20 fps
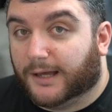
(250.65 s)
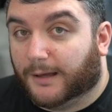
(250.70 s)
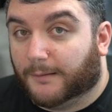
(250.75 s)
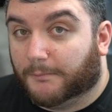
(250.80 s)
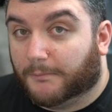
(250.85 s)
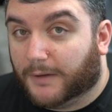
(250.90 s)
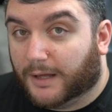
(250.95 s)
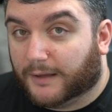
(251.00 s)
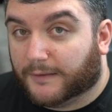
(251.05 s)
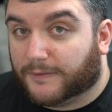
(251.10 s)
a
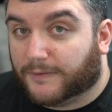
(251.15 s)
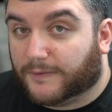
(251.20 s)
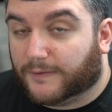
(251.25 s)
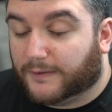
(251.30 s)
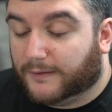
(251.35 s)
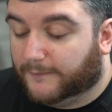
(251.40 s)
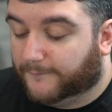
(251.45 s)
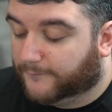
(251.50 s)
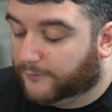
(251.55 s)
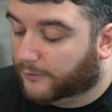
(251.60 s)

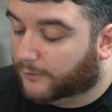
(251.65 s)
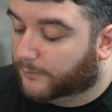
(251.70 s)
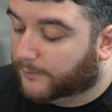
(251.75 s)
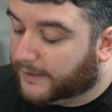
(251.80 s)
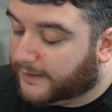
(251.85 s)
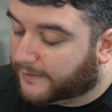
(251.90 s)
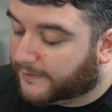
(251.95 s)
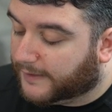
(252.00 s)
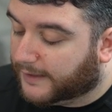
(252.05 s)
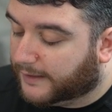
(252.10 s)
must for
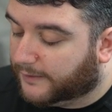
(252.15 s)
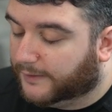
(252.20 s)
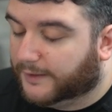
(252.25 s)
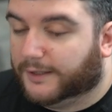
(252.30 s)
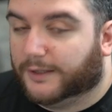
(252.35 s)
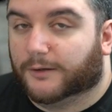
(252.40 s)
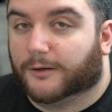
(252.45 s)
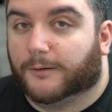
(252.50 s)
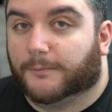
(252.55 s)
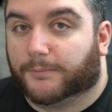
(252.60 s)

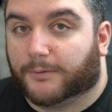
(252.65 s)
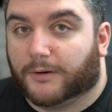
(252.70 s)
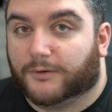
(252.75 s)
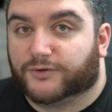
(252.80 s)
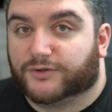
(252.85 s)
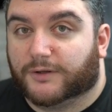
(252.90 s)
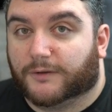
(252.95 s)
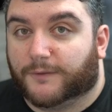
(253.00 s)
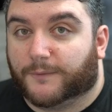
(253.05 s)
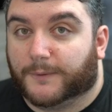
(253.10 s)
recycling your
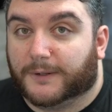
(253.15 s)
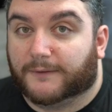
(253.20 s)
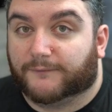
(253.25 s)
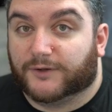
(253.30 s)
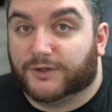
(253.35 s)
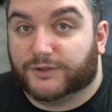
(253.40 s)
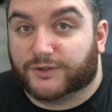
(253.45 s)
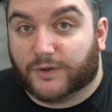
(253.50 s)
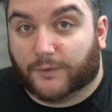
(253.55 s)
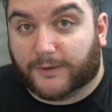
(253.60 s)
Ambrosias whenever
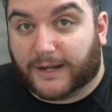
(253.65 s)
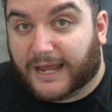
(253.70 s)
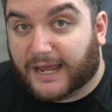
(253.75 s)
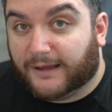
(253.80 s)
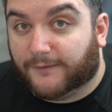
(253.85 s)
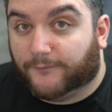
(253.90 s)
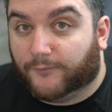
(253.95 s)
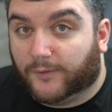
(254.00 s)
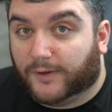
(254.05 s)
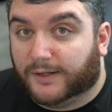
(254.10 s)
you don't
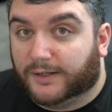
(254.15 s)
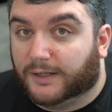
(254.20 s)
have one,